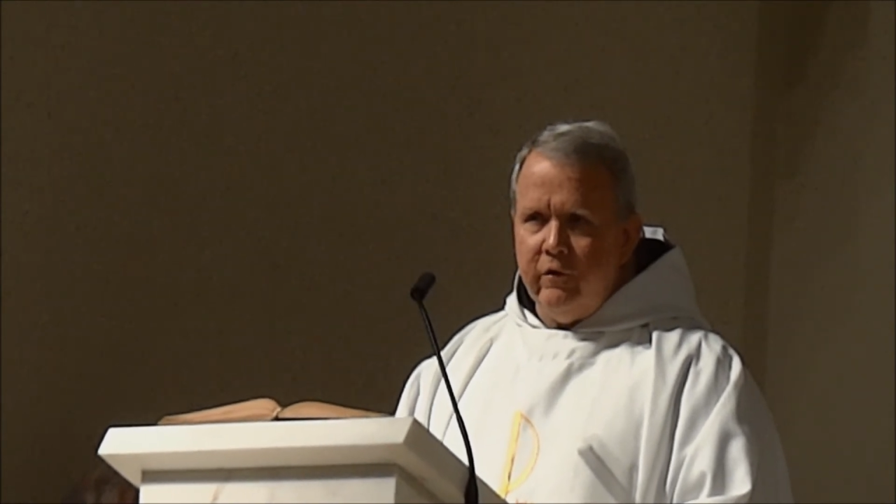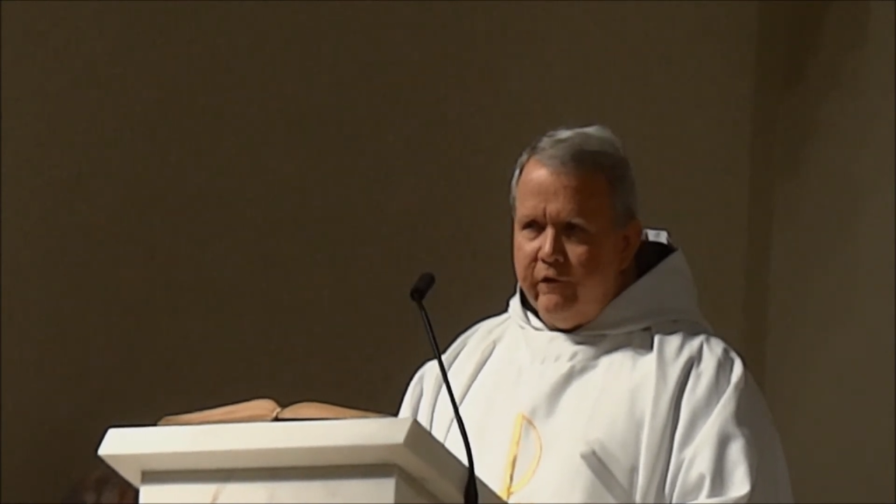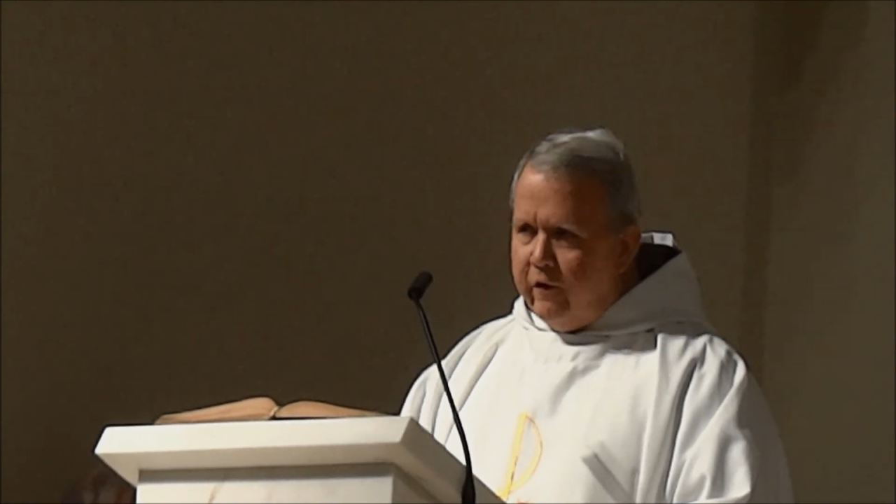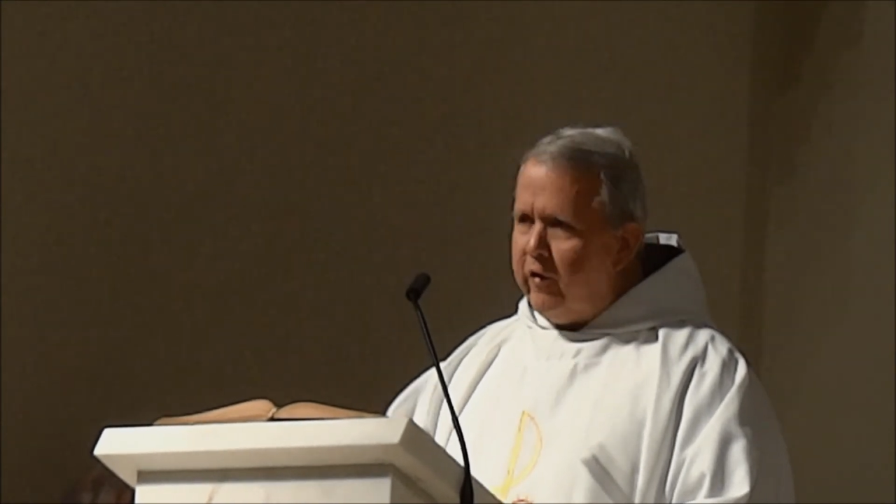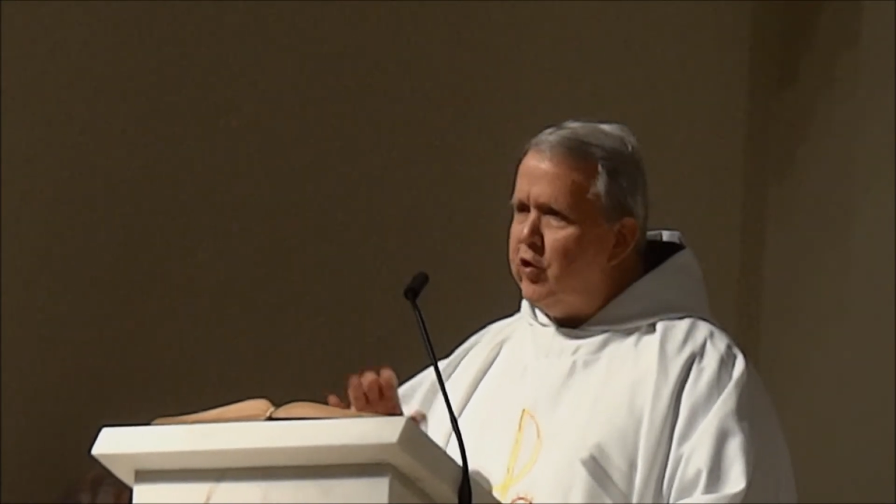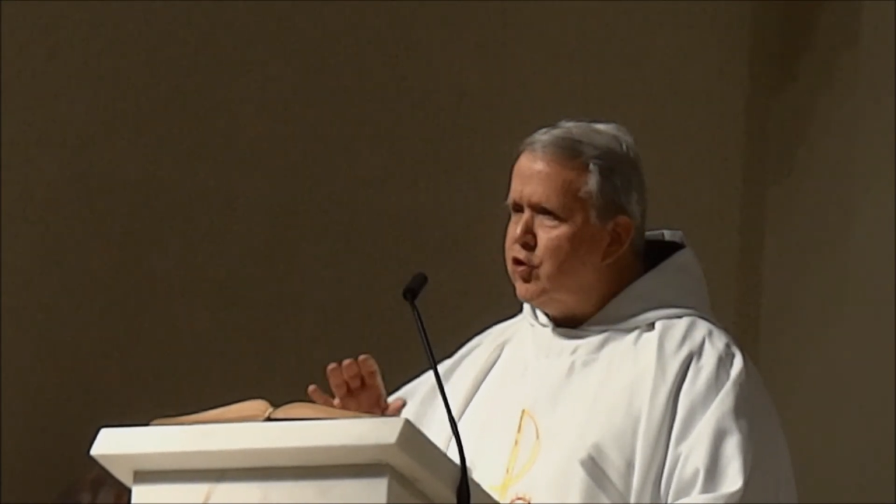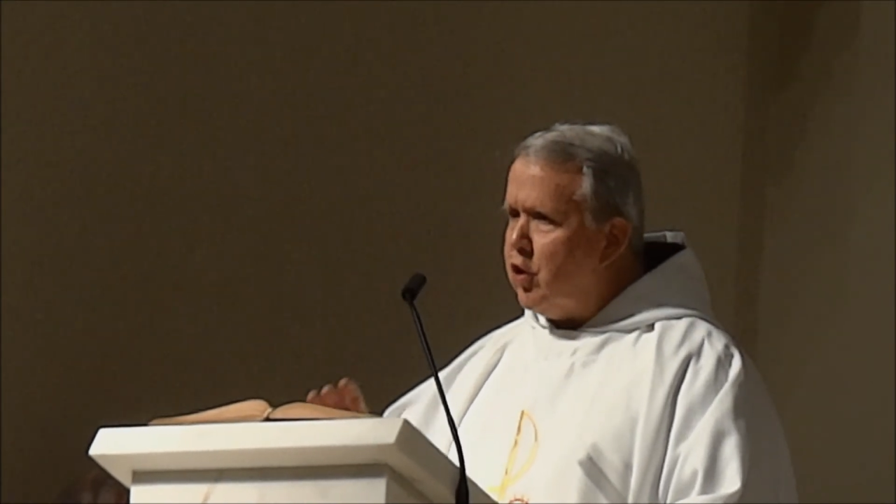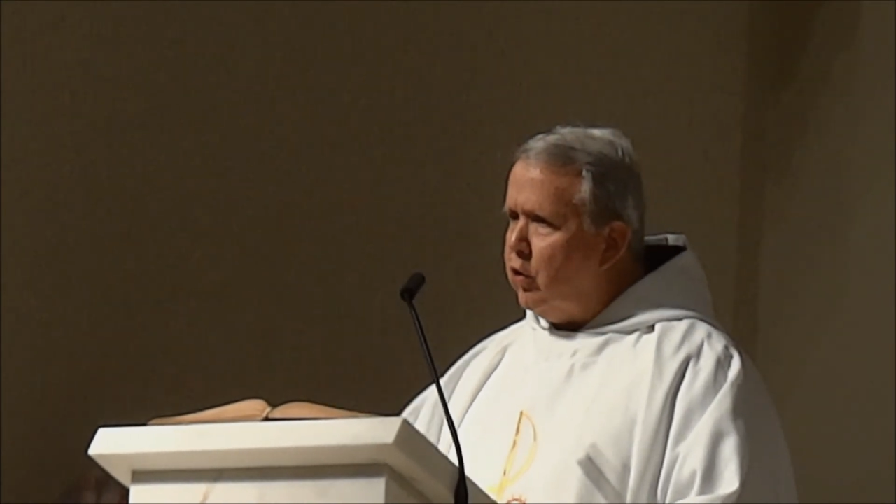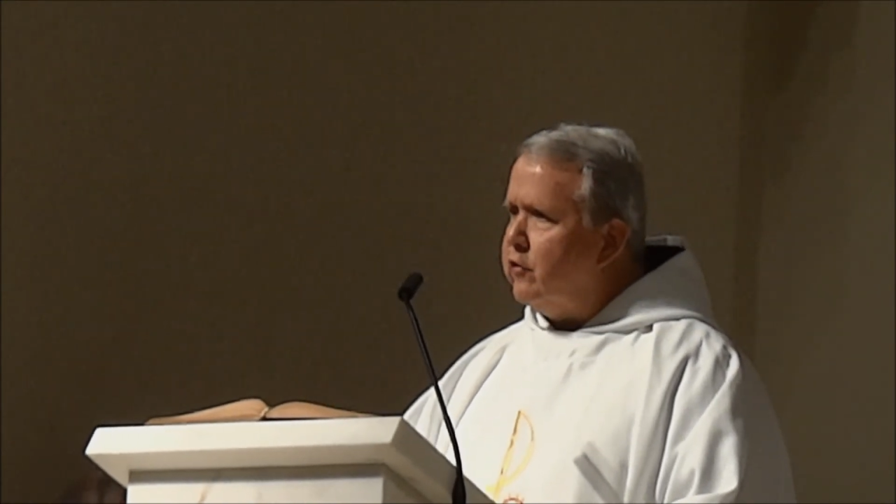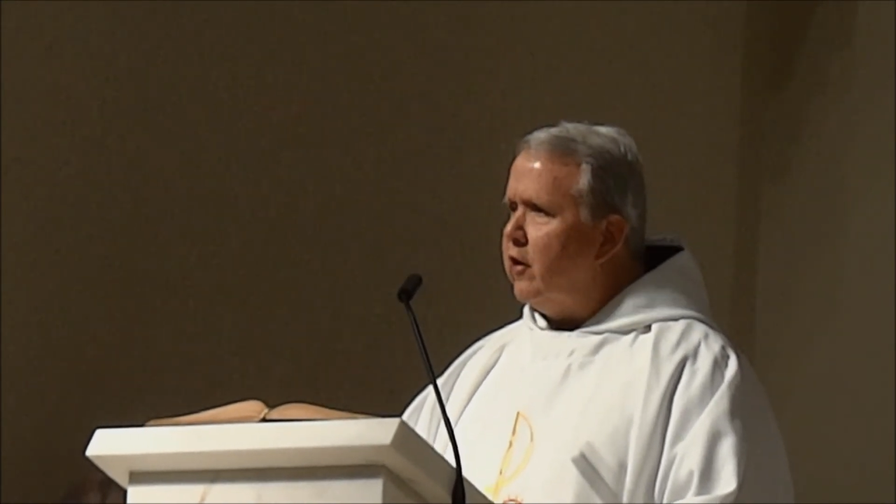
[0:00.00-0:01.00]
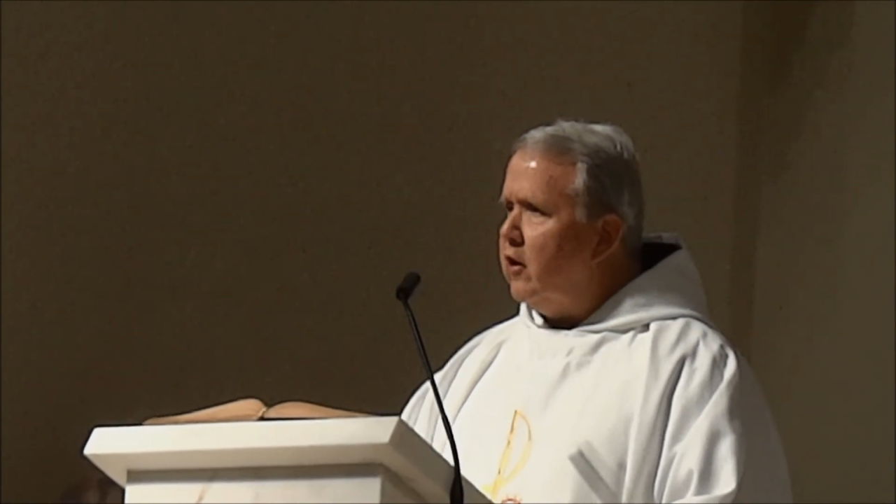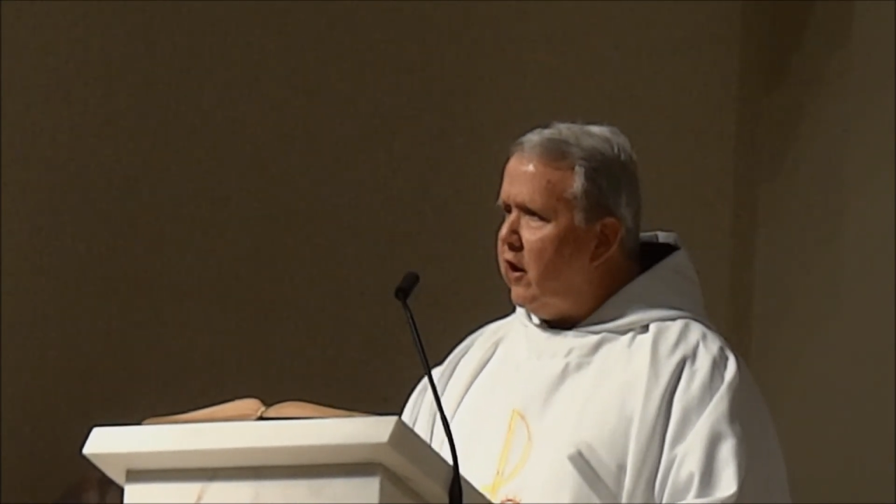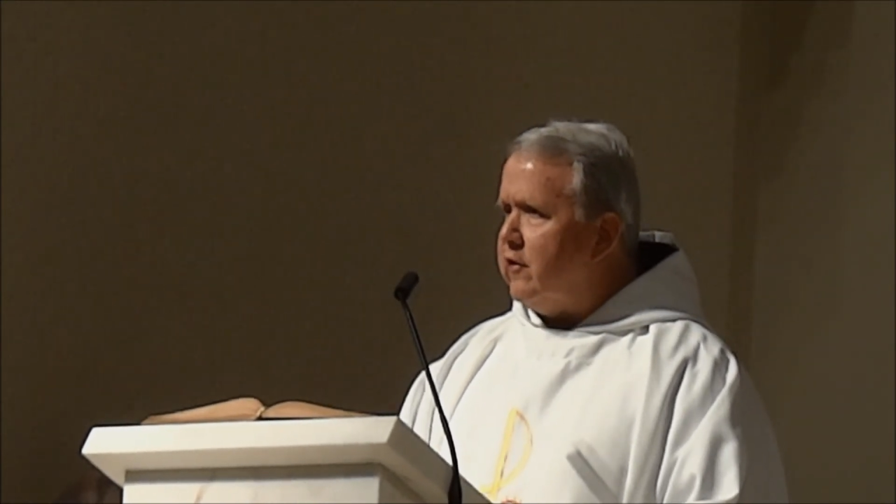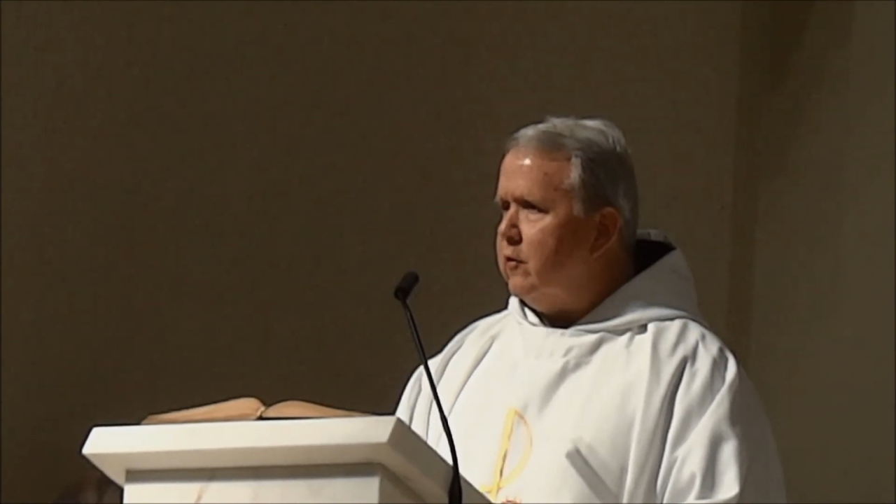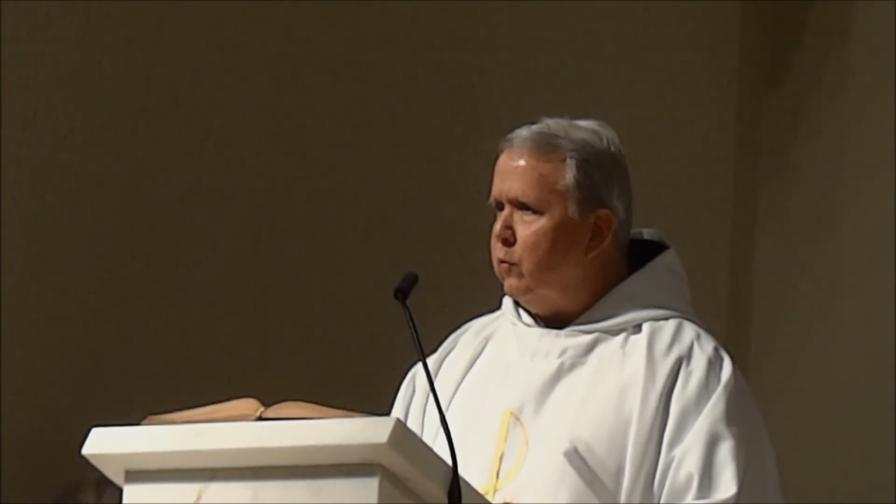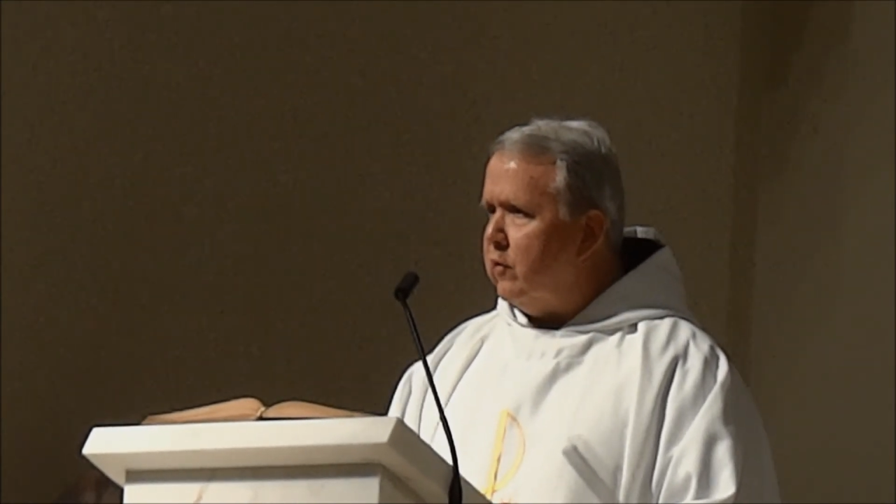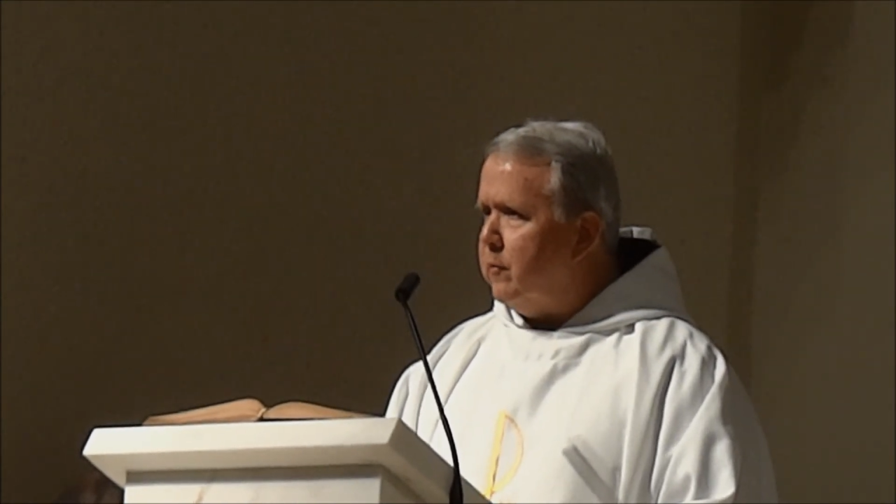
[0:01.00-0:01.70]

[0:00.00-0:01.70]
It's a very jolting lesson